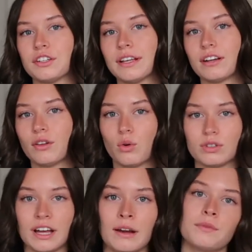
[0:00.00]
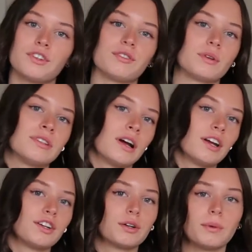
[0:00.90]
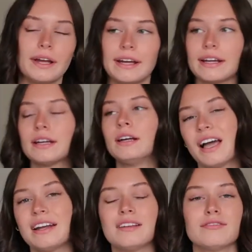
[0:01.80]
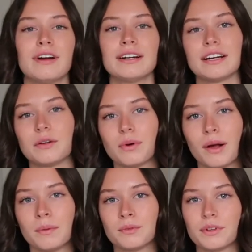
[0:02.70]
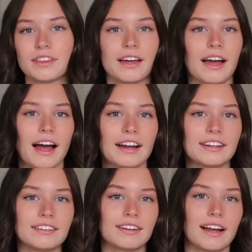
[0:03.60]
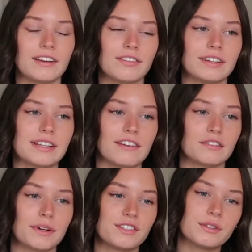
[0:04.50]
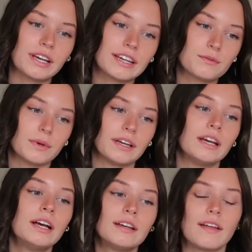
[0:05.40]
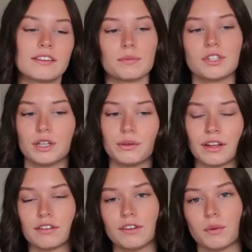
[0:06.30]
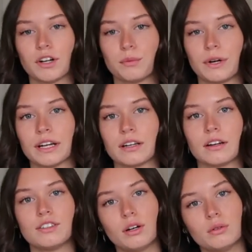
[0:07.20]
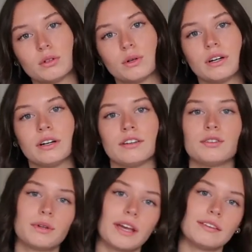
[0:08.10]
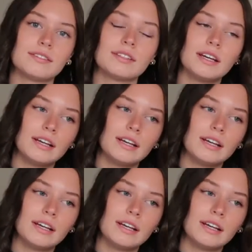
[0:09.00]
there the whole time just so it's not in your way. I didn't find any problems with that. I kind of liked having my suitcase, but that's up to you then if you want to bring a tote or a suitcase.